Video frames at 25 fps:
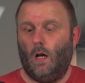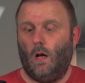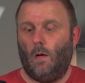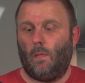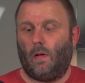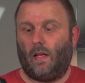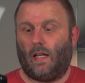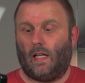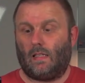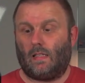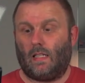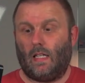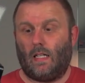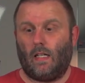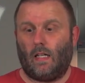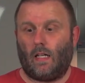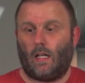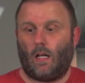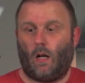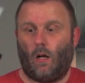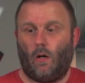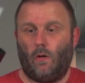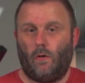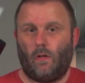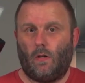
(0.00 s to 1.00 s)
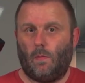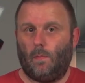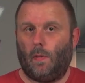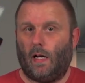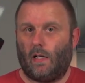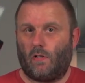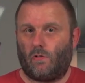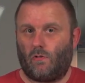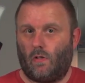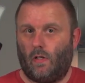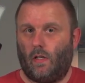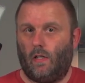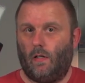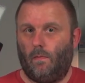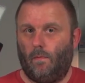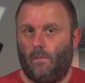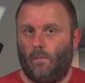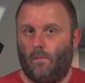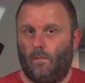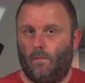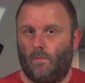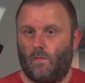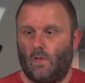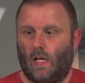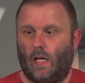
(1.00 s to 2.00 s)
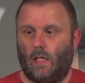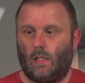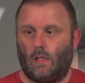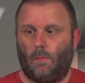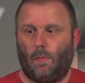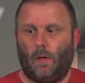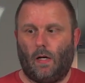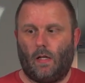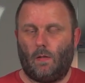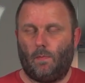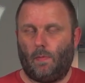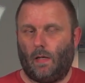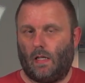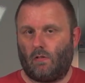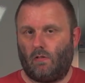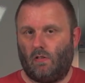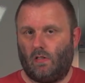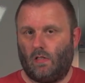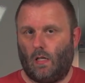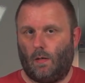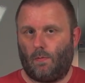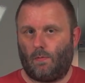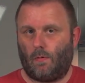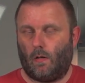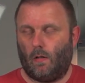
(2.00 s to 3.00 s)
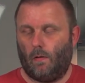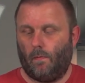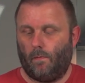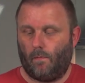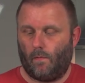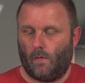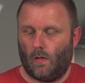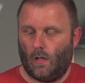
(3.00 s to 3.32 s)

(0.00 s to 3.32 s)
but that didn't include the battery. I had to buy the battery separate.